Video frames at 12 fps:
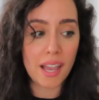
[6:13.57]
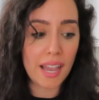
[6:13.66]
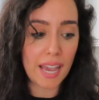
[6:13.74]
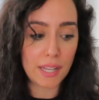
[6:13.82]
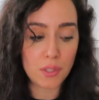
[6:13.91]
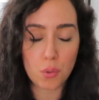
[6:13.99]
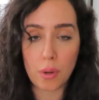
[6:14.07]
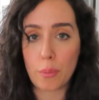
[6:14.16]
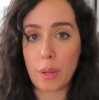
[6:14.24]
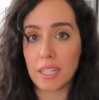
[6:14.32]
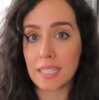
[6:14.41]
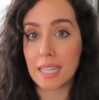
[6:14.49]
And it's a great
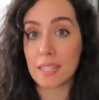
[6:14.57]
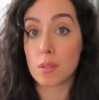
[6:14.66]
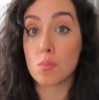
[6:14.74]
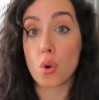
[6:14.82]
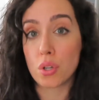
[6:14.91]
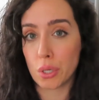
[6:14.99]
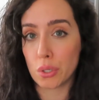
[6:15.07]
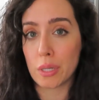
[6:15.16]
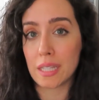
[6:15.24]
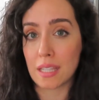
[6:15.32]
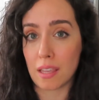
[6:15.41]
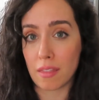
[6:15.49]
way to get some more
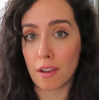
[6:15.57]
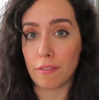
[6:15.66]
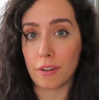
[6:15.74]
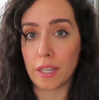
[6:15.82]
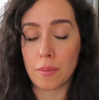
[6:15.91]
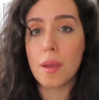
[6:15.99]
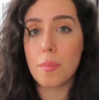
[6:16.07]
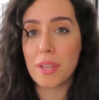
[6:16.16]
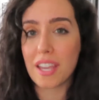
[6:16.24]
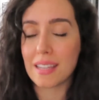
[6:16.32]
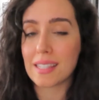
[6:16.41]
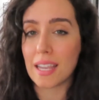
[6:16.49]
nutrients in there for him,
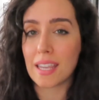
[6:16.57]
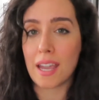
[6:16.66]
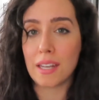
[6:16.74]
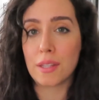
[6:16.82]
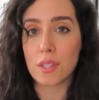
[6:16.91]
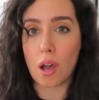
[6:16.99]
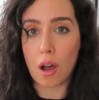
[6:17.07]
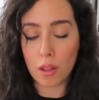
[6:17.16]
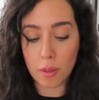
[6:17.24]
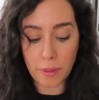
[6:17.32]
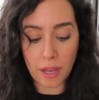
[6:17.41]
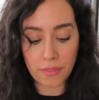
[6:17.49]
because again, it's all
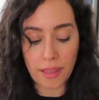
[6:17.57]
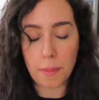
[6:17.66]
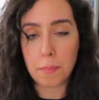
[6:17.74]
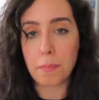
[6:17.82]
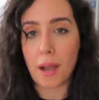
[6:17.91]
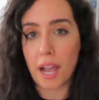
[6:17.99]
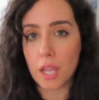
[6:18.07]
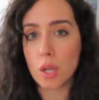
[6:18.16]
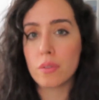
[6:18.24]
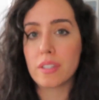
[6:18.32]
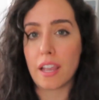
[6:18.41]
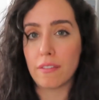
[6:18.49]
about that
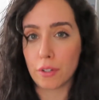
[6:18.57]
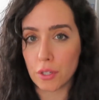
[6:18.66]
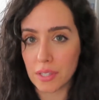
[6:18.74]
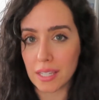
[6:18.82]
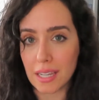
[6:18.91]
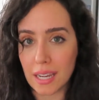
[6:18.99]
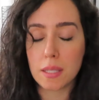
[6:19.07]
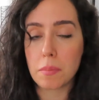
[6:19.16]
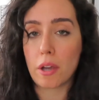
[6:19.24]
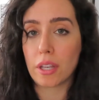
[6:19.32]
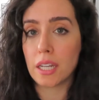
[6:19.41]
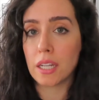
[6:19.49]
biodiversity. It's
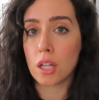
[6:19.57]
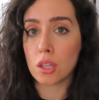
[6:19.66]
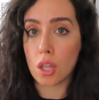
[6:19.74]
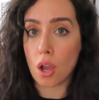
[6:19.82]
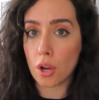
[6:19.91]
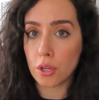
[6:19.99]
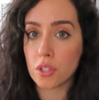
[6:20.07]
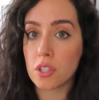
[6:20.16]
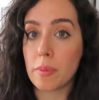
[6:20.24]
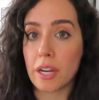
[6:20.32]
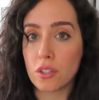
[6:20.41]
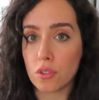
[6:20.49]
about eating a large
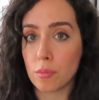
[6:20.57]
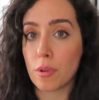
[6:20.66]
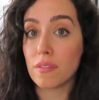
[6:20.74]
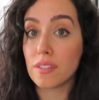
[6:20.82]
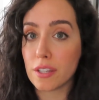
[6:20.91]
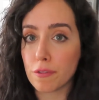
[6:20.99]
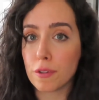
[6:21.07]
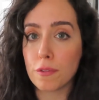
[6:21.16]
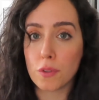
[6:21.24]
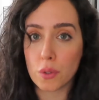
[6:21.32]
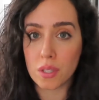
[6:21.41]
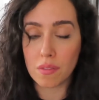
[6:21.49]
spectrum of different
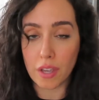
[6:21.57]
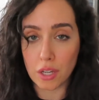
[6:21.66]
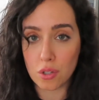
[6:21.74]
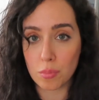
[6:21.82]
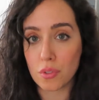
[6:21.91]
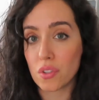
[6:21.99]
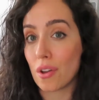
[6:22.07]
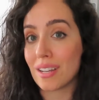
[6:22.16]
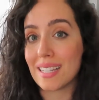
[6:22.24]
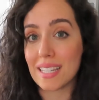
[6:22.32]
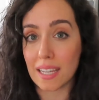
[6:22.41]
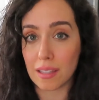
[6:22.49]
fruits and vegetables on a
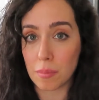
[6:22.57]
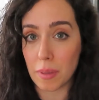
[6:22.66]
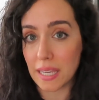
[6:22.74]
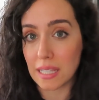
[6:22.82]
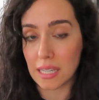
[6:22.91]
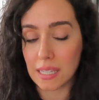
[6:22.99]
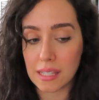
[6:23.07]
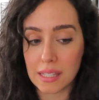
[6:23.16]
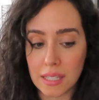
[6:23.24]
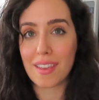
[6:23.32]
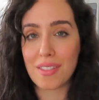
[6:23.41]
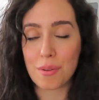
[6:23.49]
daily
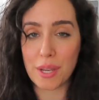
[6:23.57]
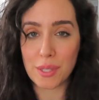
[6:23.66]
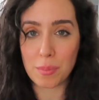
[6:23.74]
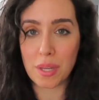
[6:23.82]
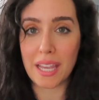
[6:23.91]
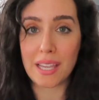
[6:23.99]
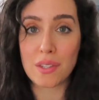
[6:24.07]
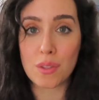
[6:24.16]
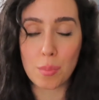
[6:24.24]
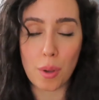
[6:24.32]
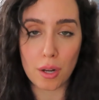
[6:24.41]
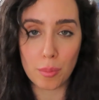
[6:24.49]
basis. The recipe is in the
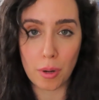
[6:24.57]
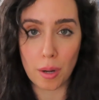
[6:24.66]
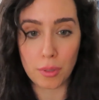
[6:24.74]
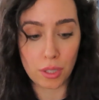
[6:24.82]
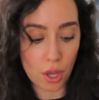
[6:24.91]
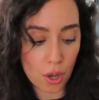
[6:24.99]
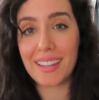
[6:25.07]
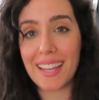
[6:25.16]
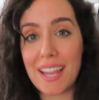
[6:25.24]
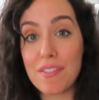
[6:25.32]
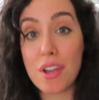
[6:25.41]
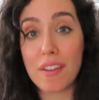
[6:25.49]
bottom bar below.
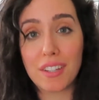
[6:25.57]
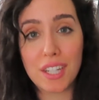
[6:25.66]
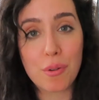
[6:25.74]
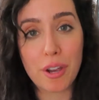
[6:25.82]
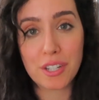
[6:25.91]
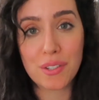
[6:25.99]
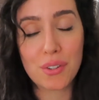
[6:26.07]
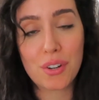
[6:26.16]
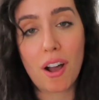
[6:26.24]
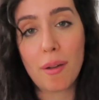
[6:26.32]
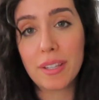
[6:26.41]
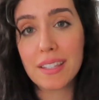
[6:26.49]
If you have any questions or
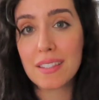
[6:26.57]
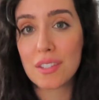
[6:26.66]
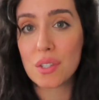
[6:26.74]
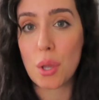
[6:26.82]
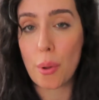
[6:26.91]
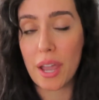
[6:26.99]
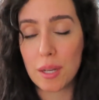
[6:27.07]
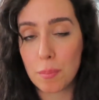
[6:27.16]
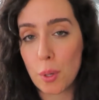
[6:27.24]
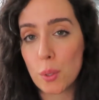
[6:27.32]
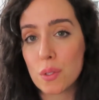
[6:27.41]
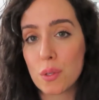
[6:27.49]
comments, just go ahead and
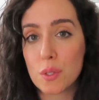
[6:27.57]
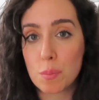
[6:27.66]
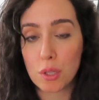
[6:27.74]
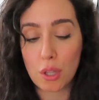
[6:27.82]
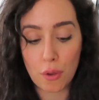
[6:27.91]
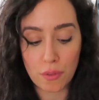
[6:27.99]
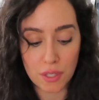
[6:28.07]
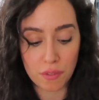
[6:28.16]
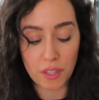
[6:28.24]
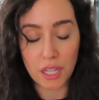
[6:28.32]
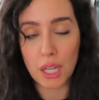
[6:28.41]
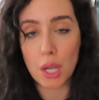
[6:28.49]
post those below this
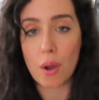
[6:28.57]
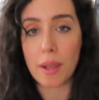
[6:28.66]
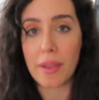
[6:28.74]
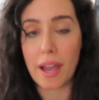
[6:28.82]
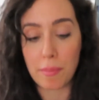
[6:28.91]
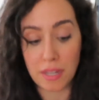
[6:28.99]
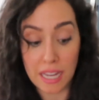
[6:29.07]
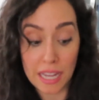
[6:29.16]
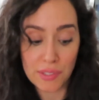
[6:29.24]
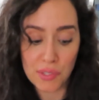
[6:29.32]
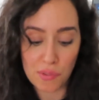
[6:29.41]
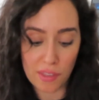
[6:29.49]
video. I'm happy to
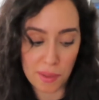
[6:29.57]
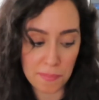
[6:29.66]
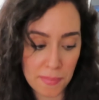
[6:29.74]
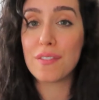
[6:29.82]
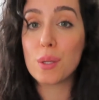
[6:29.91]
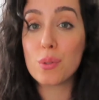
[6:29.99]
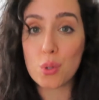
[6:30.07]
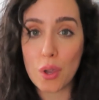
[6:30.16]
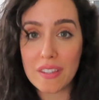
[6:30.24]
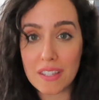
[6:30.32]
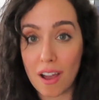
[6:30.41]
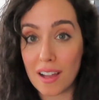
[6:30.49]
answer them. If you enjoy
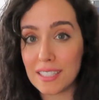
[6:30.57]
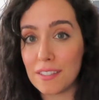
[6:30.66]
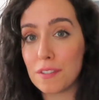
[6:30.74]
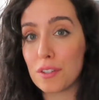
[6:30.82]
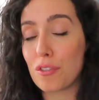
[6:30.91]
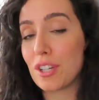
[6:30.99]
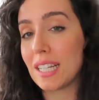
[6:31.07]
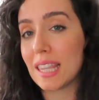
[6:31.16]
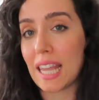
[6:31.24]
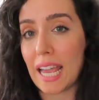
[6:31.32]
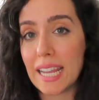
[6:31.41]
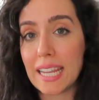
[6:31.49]
this content, feel free to
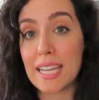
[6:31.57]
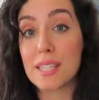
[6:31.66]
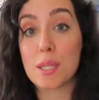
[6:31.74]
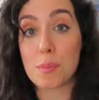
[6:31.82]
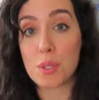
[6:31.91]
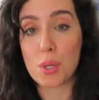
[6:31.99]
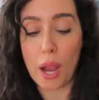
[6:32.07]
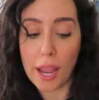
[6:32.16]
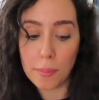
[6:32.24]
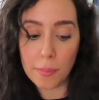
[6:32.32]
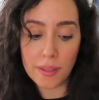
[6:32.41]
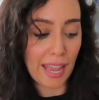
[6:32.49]
like and
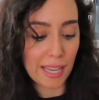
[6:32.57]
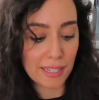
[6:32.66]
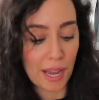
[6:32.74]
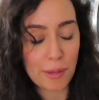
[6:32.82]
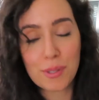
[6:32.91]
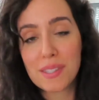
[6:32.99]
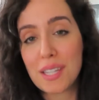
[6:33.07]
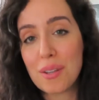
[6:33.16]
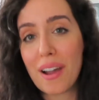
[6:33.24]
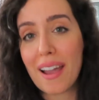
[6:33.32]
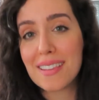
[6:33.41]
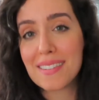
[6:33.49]
subscribe, and I will see you
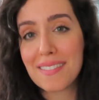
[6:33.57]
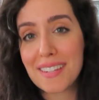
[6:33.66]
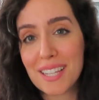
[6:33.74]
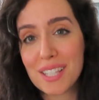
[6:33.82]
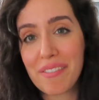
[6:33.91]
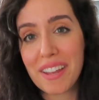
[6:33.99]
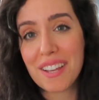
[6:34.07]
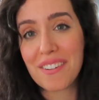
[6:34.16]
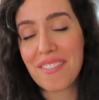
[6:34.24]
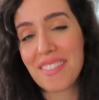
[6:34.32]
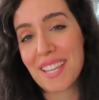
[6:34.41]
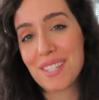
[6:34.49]
guys in the next video.
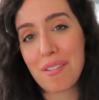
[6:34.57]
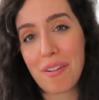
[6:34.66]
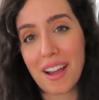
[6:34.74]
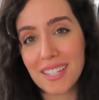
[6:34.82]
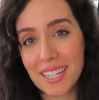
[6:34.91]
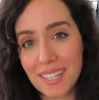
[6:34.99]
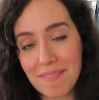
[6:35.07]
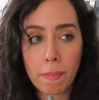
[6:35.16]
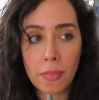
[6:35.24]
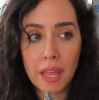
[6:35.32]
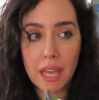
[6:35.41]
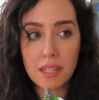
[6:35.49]
Thanks for watching.
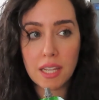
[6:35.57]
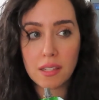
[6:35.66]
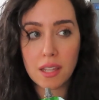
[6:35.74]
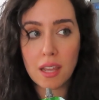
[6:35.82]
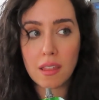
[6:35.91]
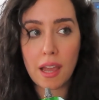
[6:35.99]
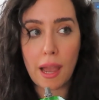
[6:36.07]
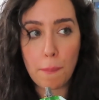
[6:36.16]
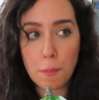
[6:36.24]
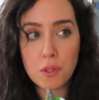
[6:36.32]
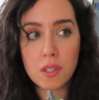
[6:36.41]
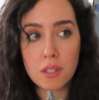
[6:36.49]
It tastes like that
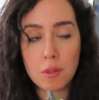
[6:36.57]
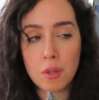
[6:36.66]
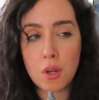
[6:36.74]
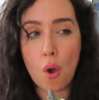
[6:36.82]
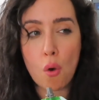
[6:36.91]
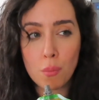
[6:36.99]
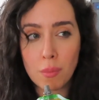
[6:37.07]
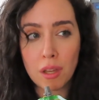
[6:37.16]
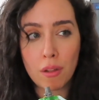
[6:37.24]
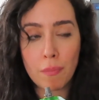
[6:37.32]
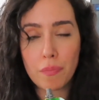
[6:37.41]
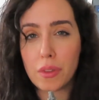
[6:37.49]
apple cinnamon
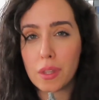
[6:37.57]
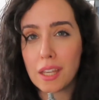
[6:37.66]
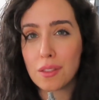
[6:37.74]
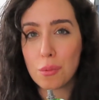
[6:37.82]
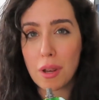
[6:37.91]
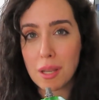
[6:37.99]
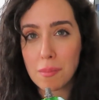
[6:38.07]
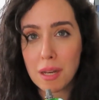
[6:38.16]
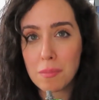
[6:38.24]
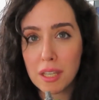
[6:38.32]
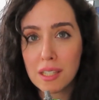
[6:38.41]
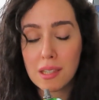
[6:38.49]
oatmeal, the ready-made
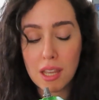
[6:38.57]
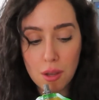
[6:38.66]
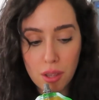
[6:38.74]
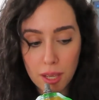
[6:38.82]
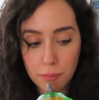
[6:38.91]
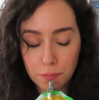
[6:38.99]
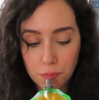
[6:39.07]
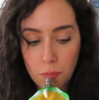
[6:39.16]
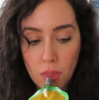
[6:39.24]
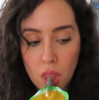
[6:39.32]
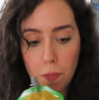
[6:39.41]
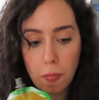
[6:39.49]
mix that you get,
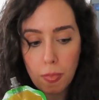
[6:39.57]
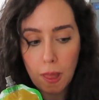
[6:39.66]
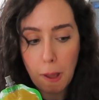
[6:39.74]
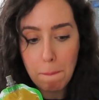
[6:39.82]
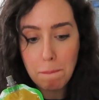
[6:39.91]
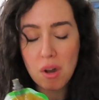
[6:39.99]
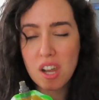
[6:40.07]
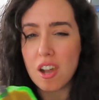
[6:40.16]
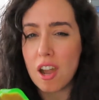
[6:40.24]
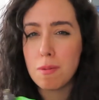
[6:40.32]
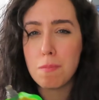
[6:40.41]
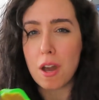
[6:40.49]
but
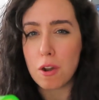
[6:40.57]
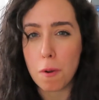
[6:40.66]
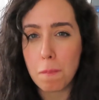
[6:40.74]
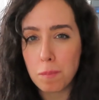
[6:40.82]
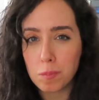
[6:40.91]
kind of better.